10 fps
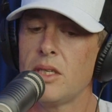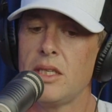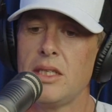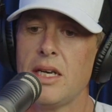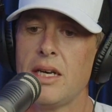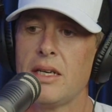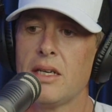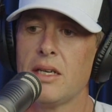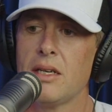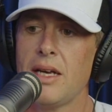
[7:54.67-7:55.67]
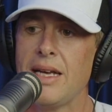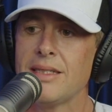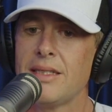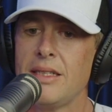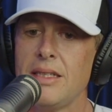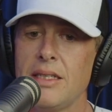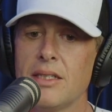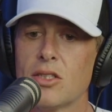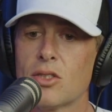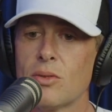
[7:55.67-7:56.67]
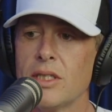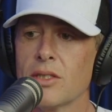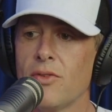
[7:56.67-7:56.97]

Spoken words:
And yet, as the industry has